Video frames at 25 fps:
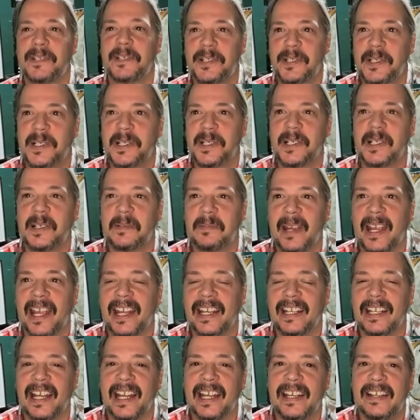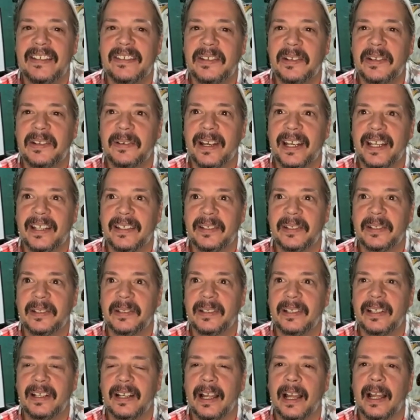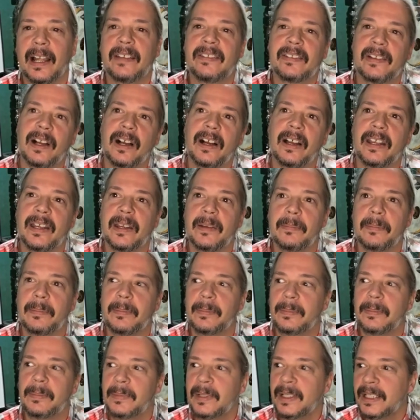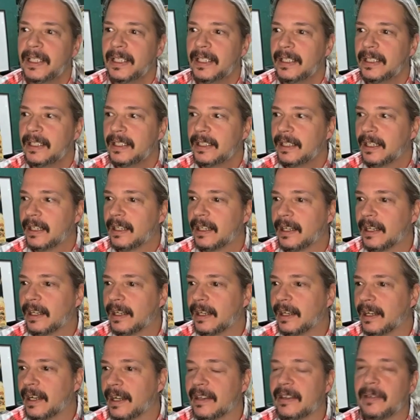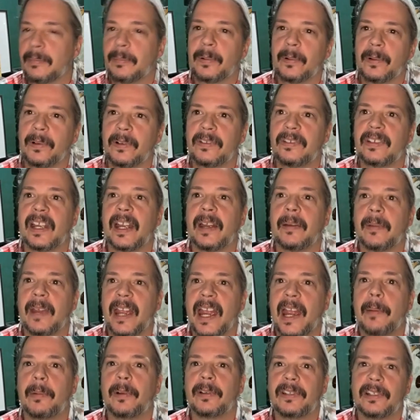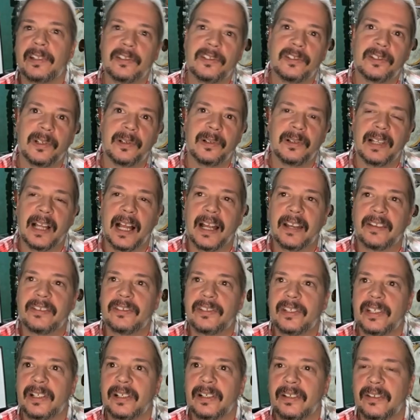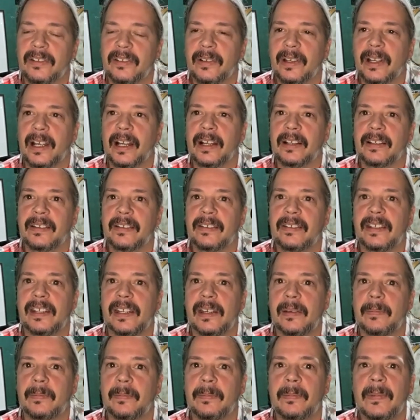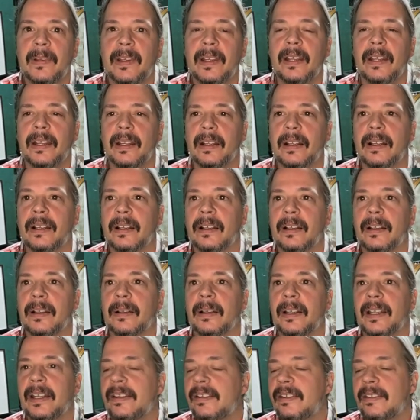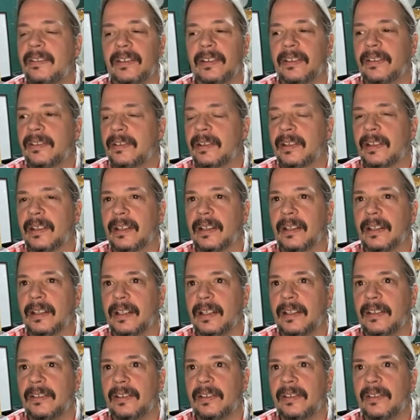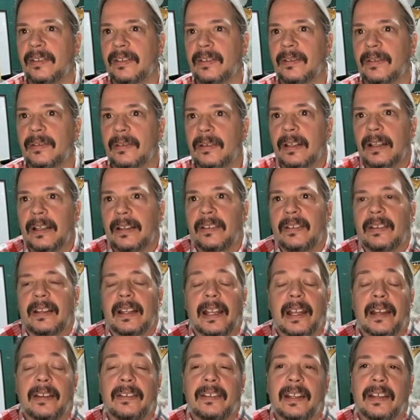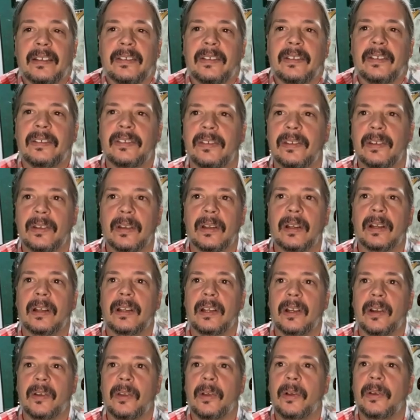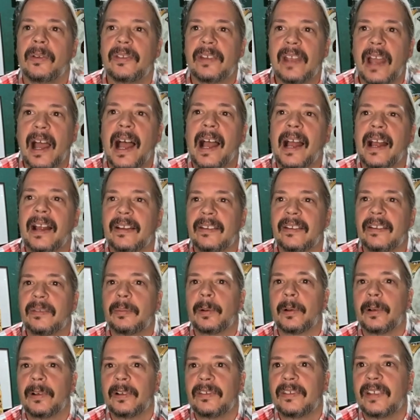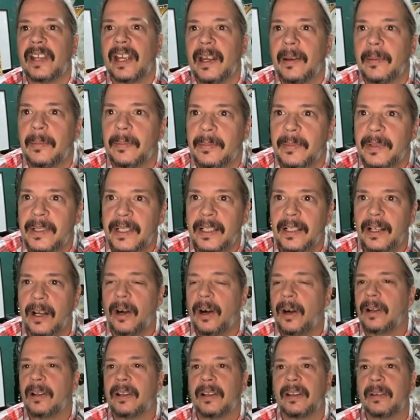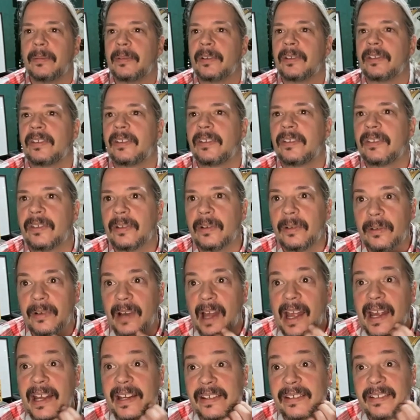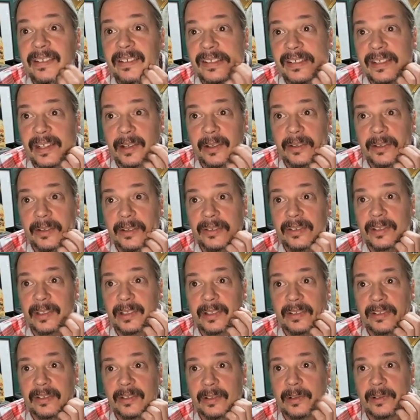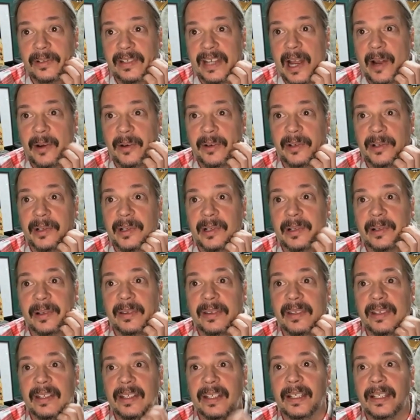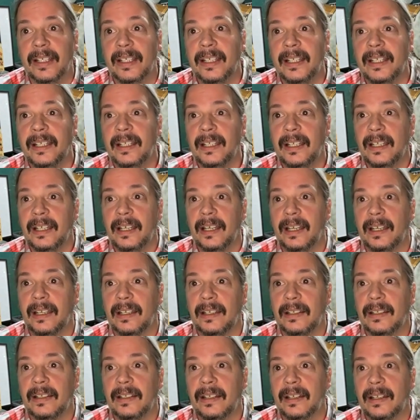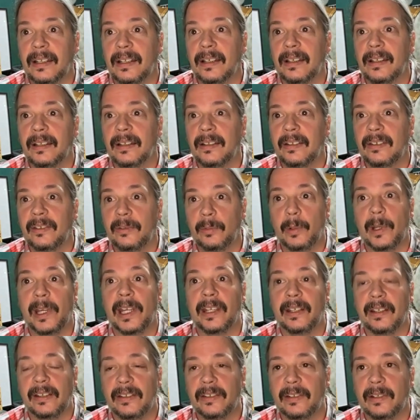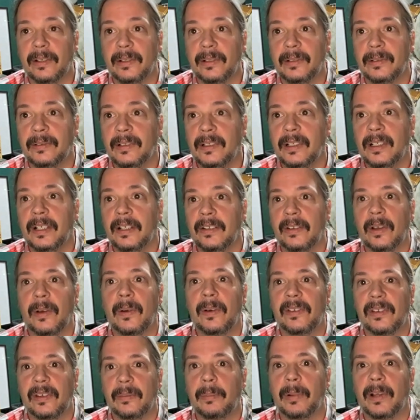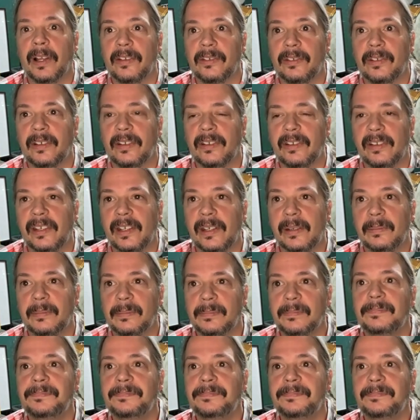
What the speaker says: sure, man. Yeah. He's a great dude. And I saw him at the Pearl Jam Hamilton show last year. So I got to see him. He's just, like I said, just, you know, those guys, Pearl Jam, all of them, they're just so nice, you know, so down to earth and sweet. So it's always a pleasure to see him.